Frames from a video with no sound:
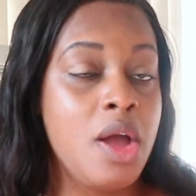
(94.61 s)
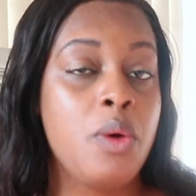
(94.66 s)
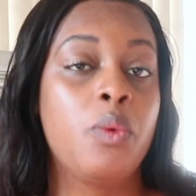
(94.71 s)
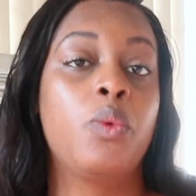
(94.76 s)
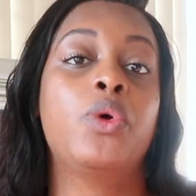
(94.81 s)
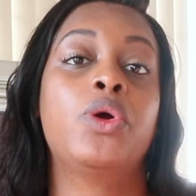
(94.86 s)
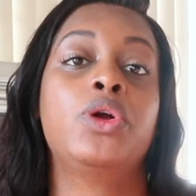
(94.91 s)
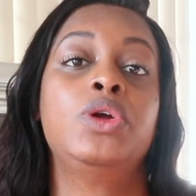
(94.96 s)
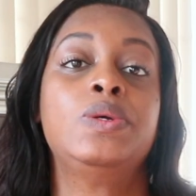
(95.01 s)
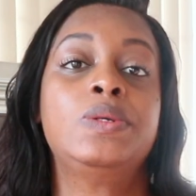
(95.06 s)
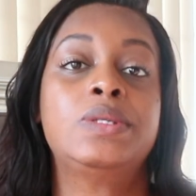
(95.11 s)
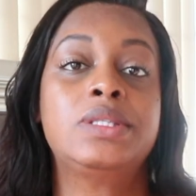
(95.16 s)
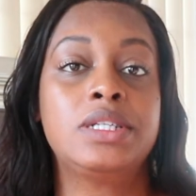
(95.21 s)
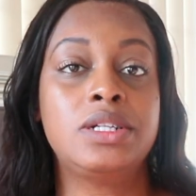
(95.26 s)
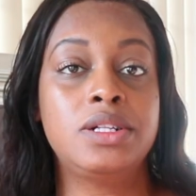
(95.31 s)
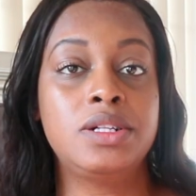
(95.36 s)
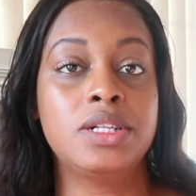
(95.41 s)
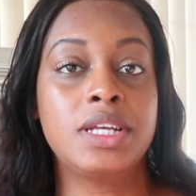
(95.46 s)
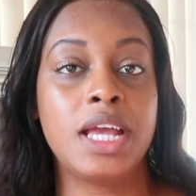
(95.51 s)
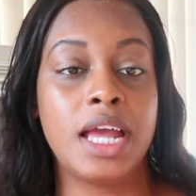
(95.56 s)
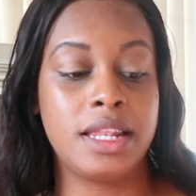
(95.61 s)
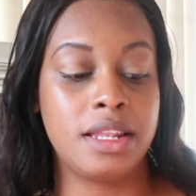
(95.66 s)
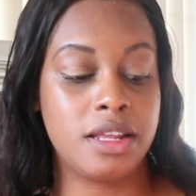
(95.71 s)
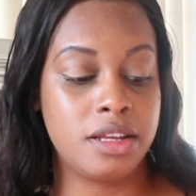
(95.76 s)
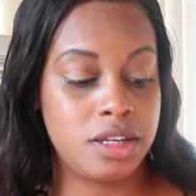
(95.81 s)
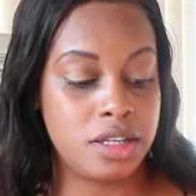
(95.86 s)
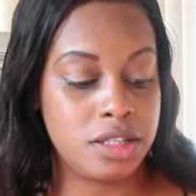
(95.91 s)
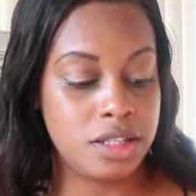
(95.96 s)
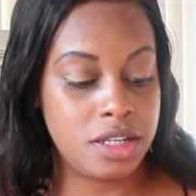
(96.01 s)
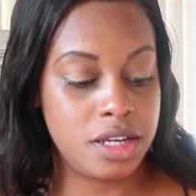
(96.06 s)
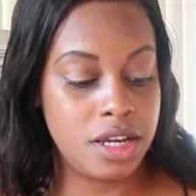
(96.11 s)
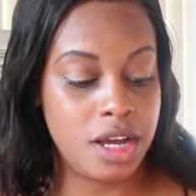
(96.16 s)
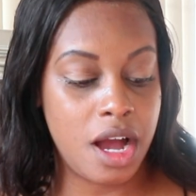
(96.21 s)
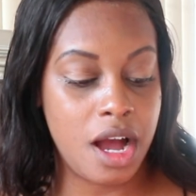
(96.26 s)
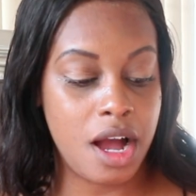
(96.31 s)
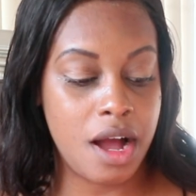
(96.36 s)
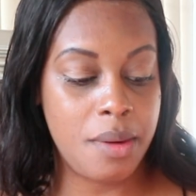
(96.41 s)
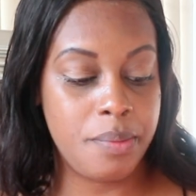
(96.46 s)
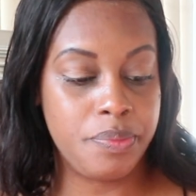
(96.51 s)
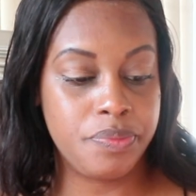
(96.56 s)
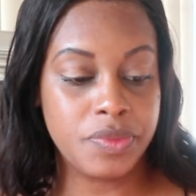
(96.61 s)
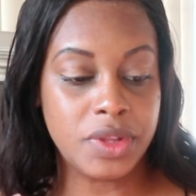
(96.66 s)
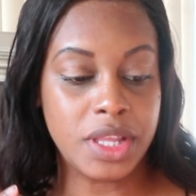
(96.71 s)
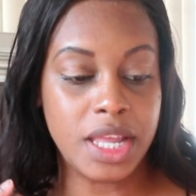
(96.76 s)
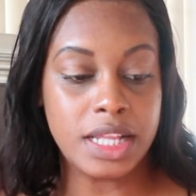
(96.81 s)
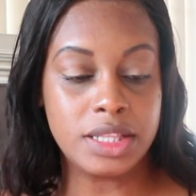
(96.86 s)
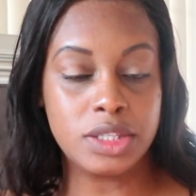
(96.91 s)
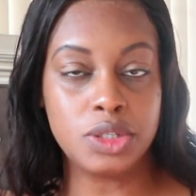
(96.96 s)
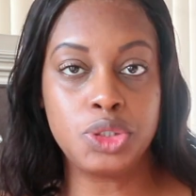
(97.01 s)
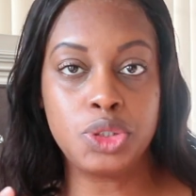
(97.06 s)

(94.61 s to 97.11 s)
where you still get to